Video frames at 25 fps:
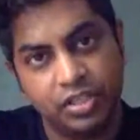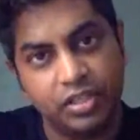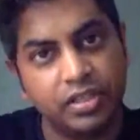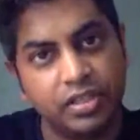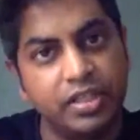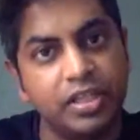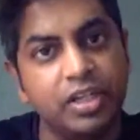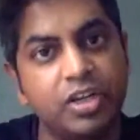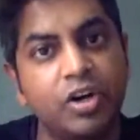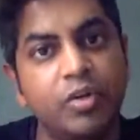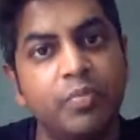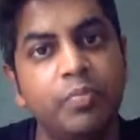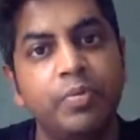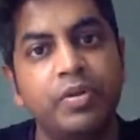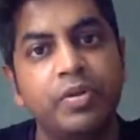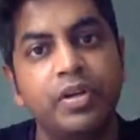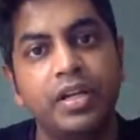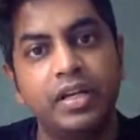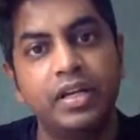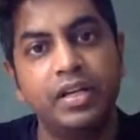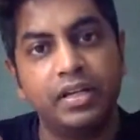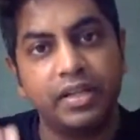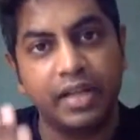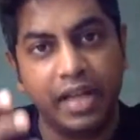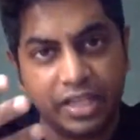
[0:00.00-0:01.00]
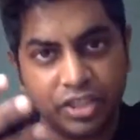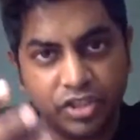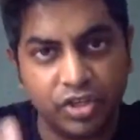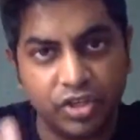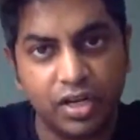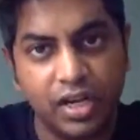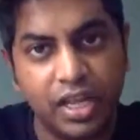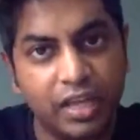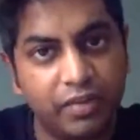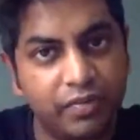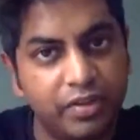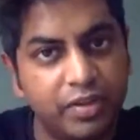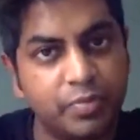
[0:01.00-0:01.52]
learning component,
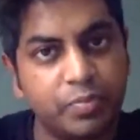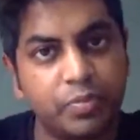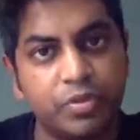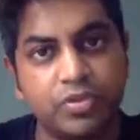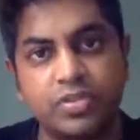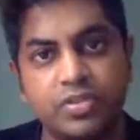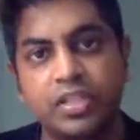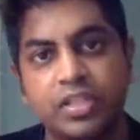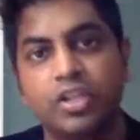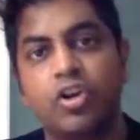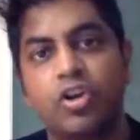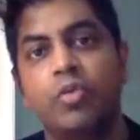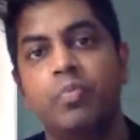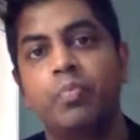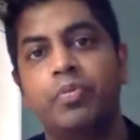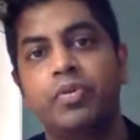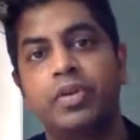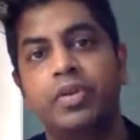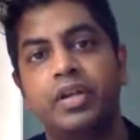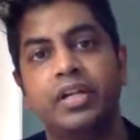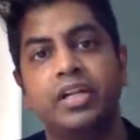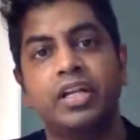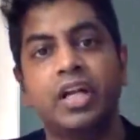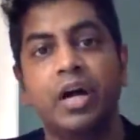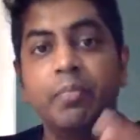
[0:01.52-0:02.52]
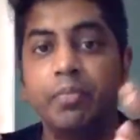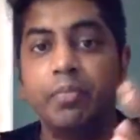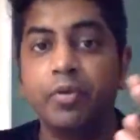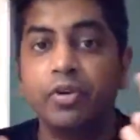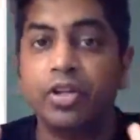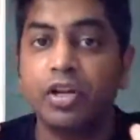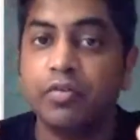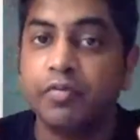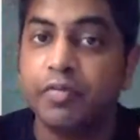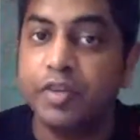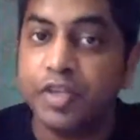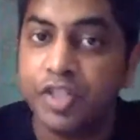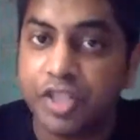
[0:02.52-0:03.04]
natural language processing component,
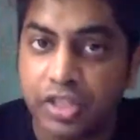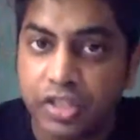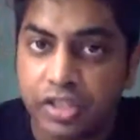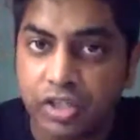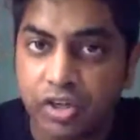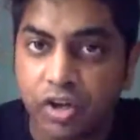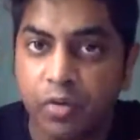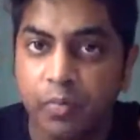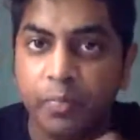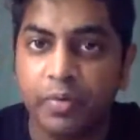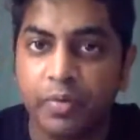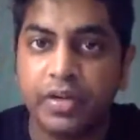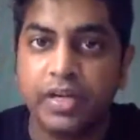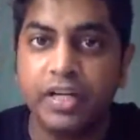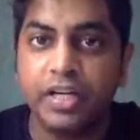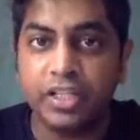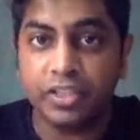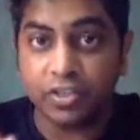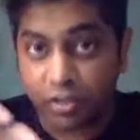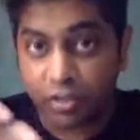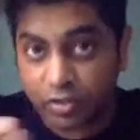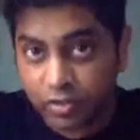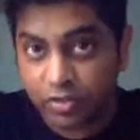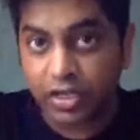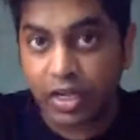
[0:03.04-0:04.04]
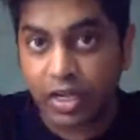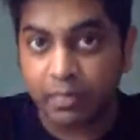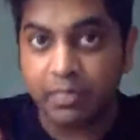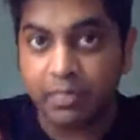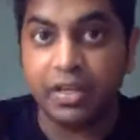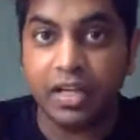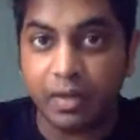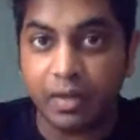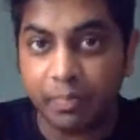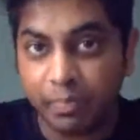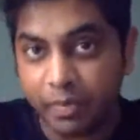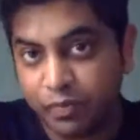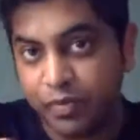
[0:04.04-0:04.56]
computer vision component is also coming up.